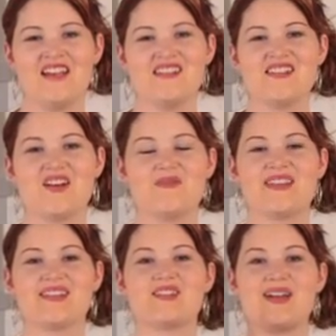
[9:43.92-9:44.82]
So
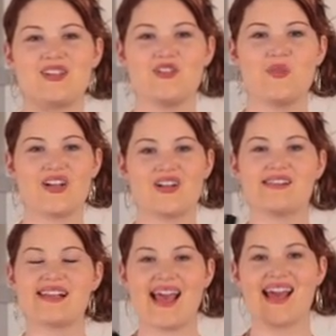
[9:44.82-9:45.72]
these are my two
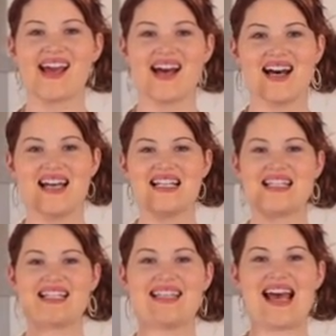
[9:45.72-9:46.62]
winners,
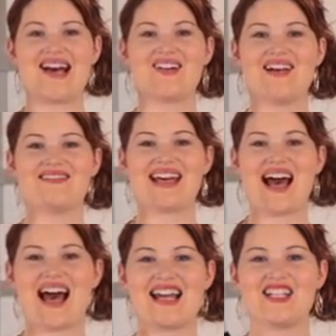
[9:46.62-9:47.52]
and now I've
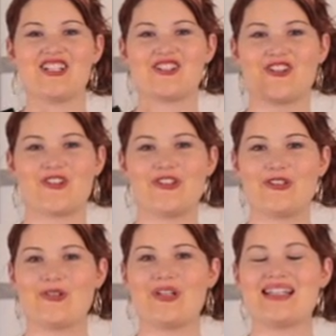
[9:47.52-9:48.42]
got
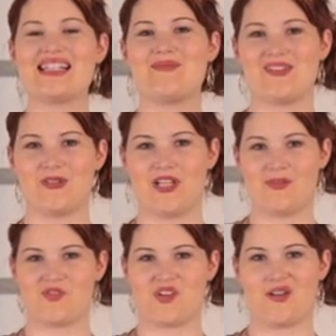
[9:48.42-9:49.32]
two special
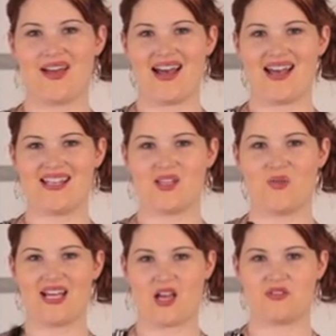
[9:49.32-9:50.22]
tips for you guys
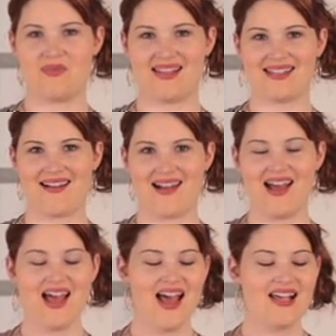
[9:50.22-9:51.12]
when it comes to mascara.